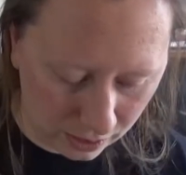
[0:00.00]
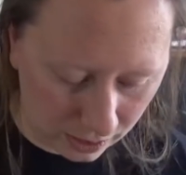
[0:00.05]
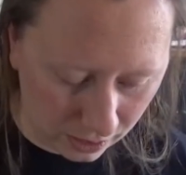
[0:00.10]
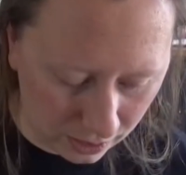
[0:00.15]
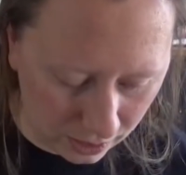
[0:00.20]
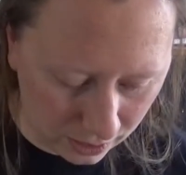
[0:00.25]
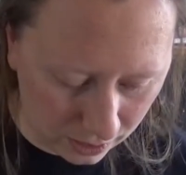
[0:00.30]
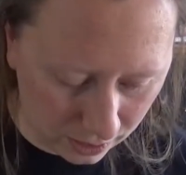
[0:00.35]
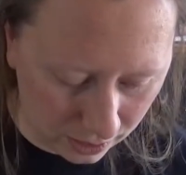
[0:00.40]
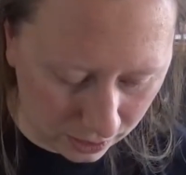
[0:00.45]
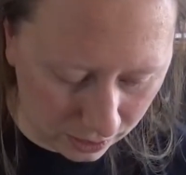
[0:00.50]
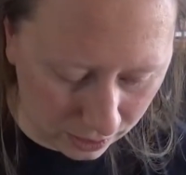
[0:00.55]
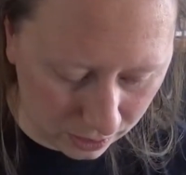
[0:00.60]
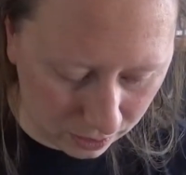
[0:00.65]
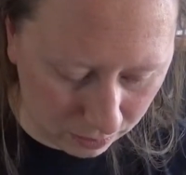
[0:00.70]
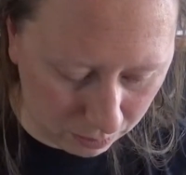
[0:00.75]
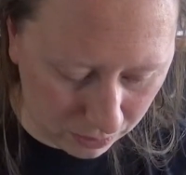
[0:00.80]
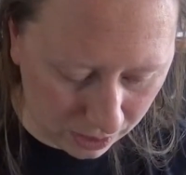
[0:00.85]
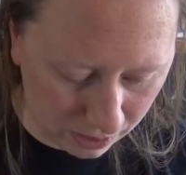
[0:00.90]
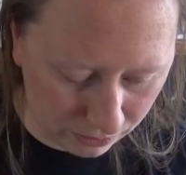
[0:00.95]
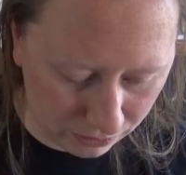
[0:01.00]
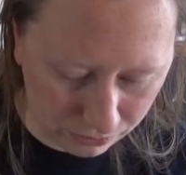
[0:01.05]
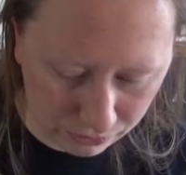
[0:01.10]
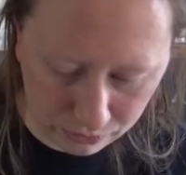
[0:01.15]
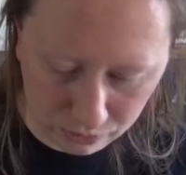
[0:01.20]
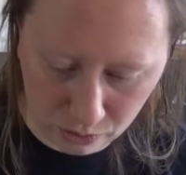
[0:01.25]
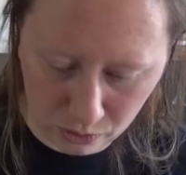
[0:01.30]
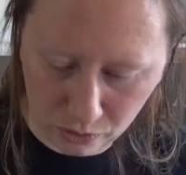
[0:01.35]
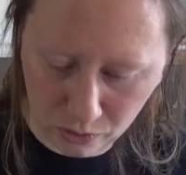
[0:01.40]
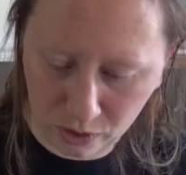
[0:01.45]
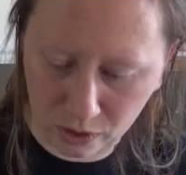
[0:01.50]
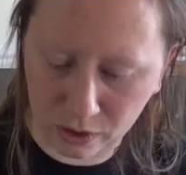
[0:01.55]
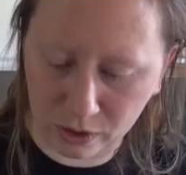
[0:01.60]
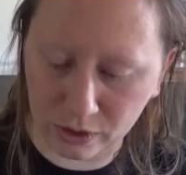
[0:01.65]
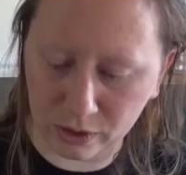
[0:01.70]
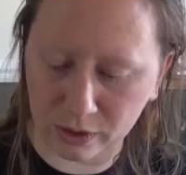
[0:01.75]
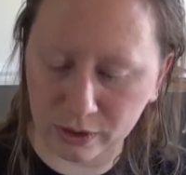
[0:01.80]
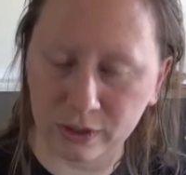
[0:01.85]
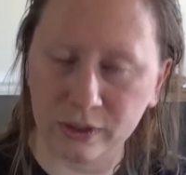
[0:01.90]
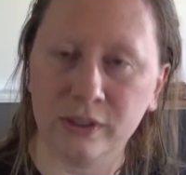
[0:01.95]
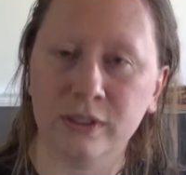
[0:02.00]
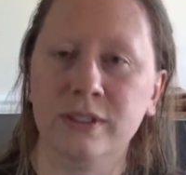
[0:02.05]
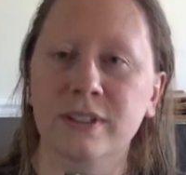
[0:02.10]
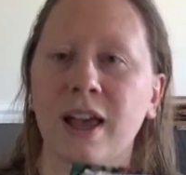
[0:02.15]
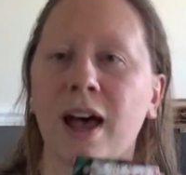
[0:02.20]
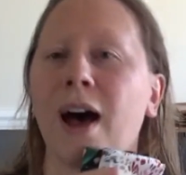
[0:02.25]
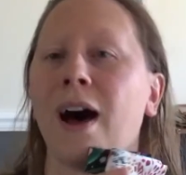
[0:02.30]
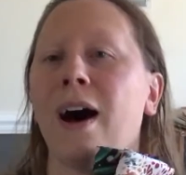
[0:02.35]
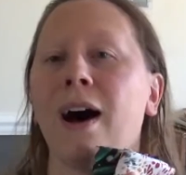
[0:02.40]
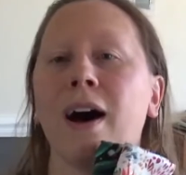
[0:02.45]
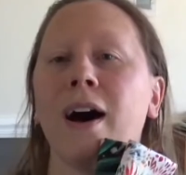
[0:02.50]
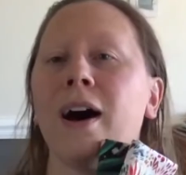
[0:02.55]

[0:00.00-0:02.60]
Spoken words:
And my florals.